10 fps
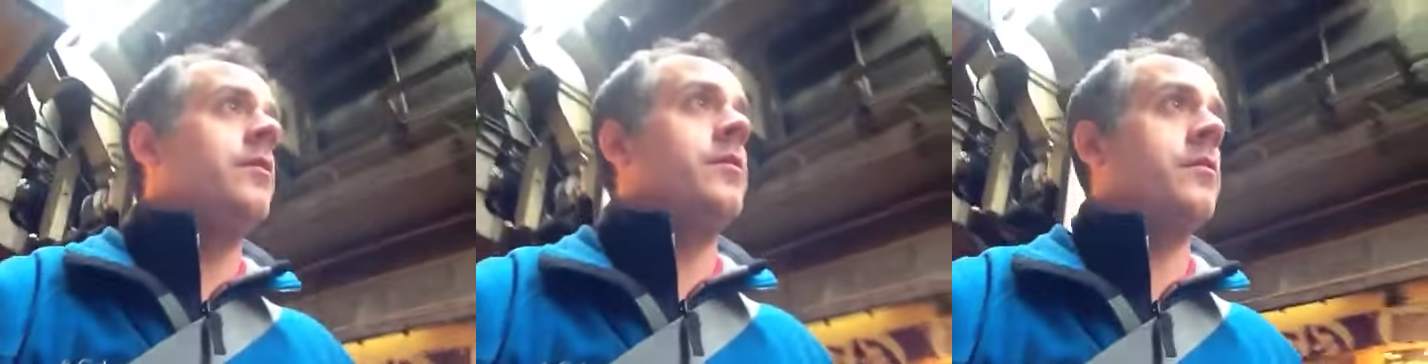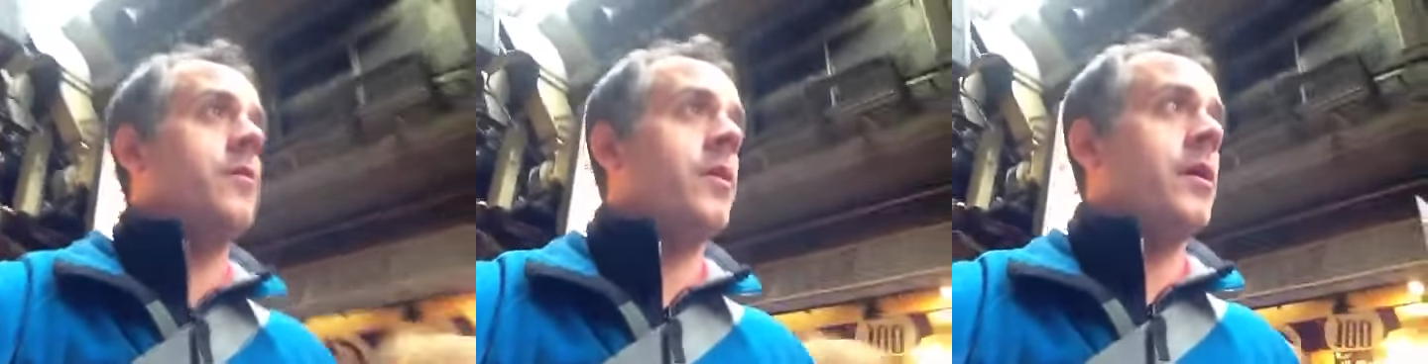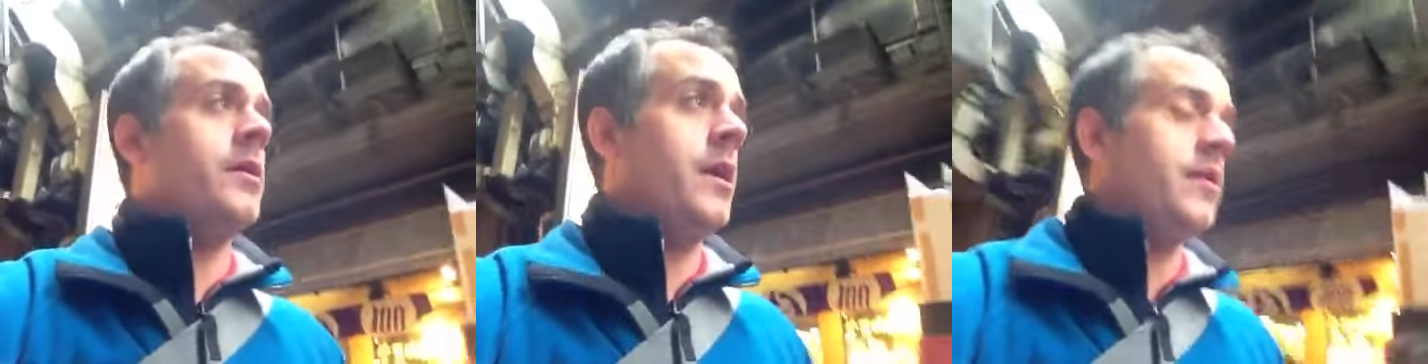So
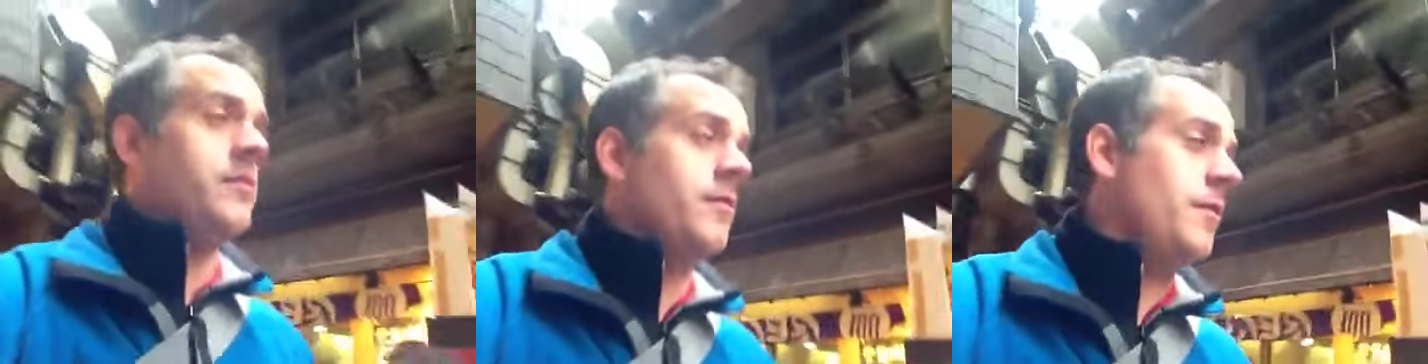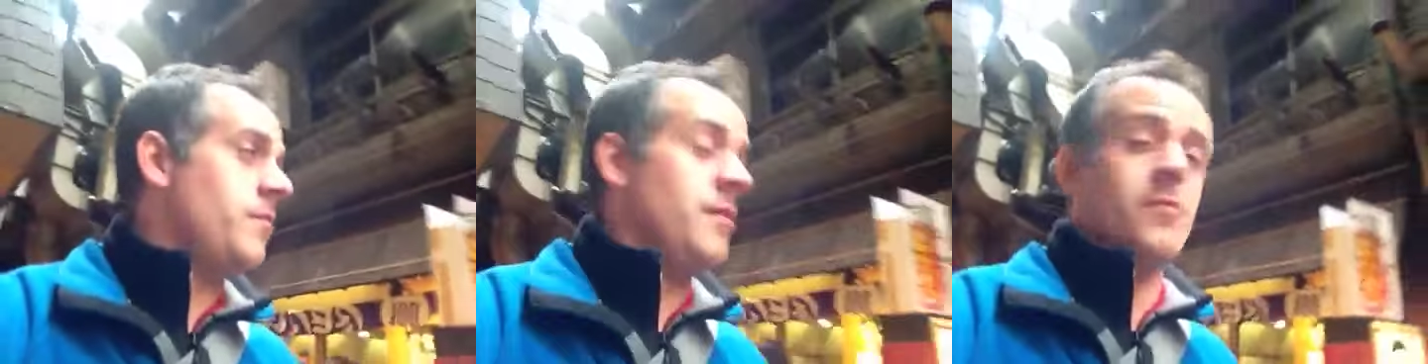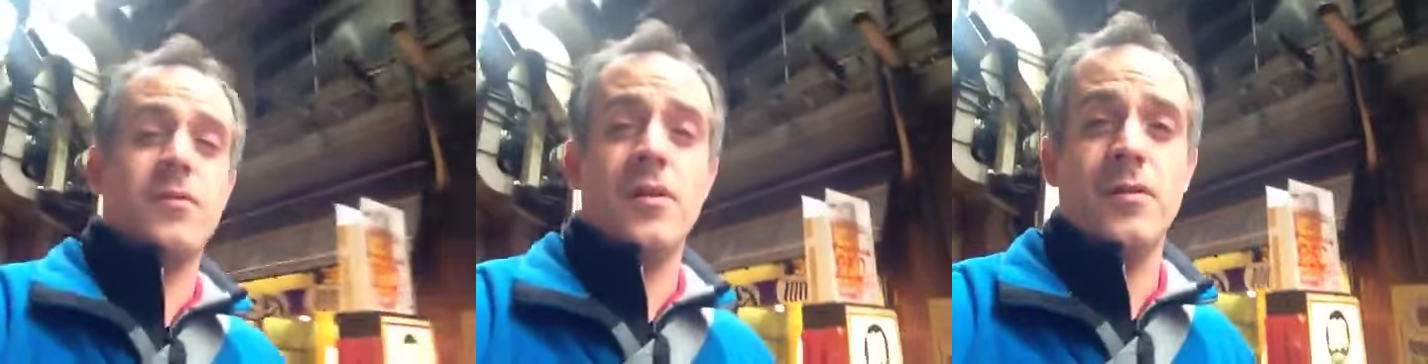uh, yeah, so, so it
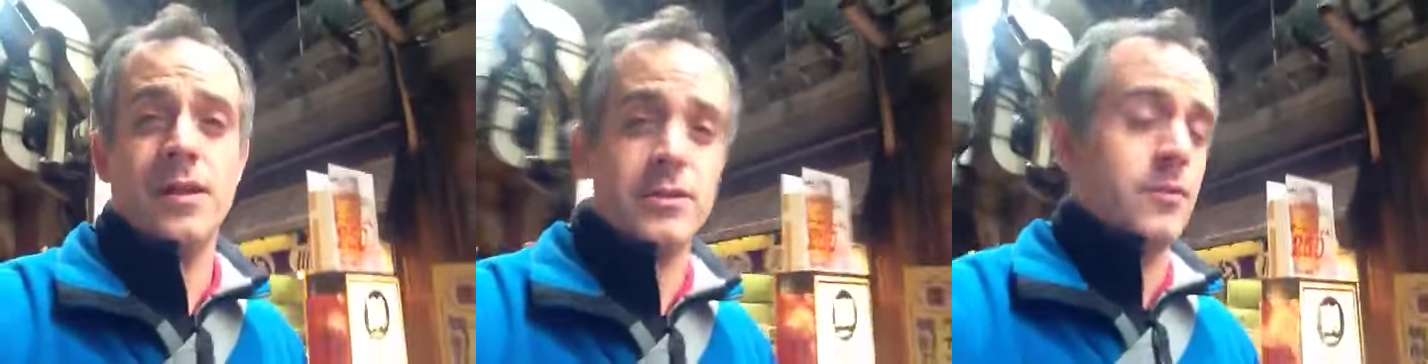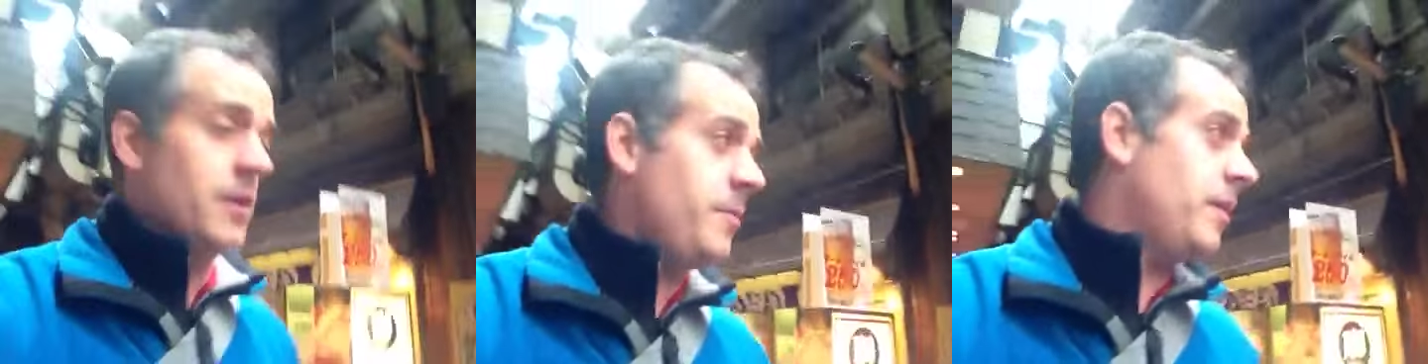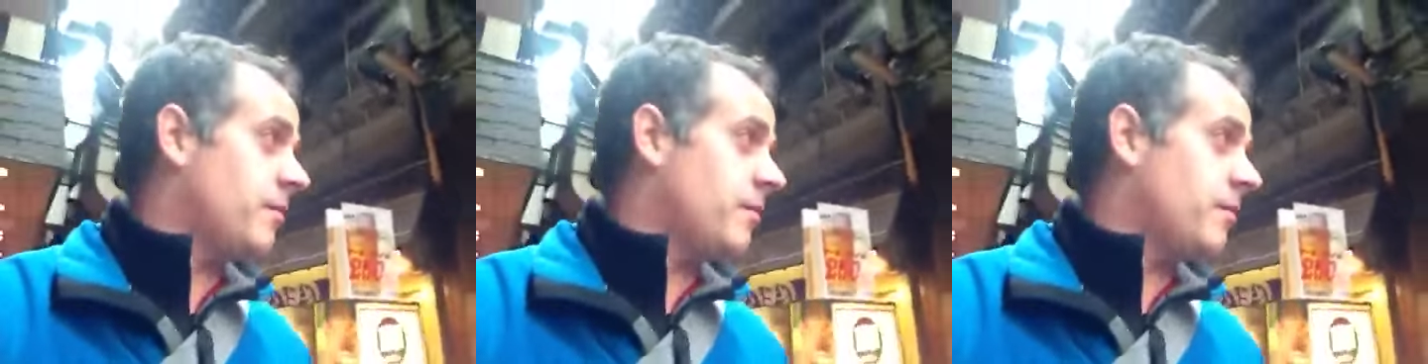was snowing actually quite a bit.